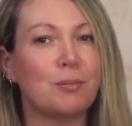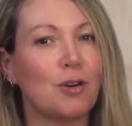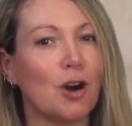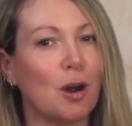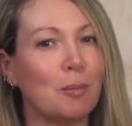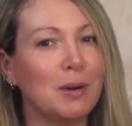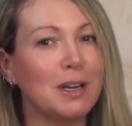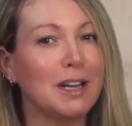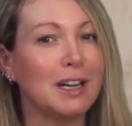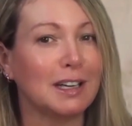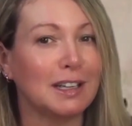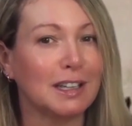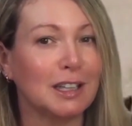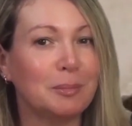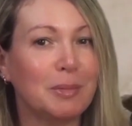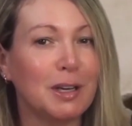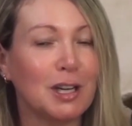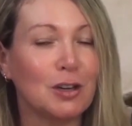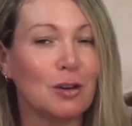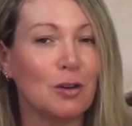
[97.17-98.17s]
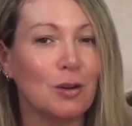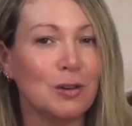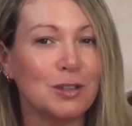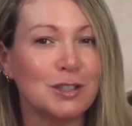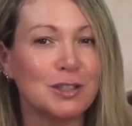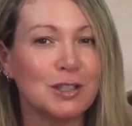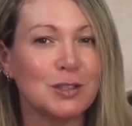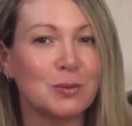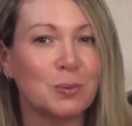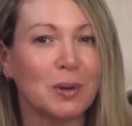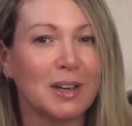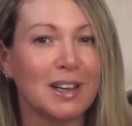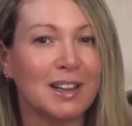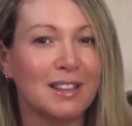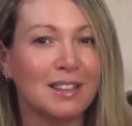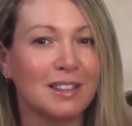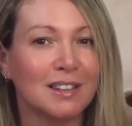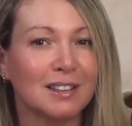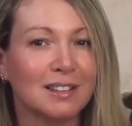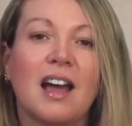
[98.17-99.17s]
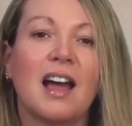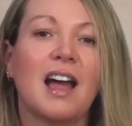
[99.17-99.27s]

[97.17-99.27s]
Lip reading: probably a little bit cautious with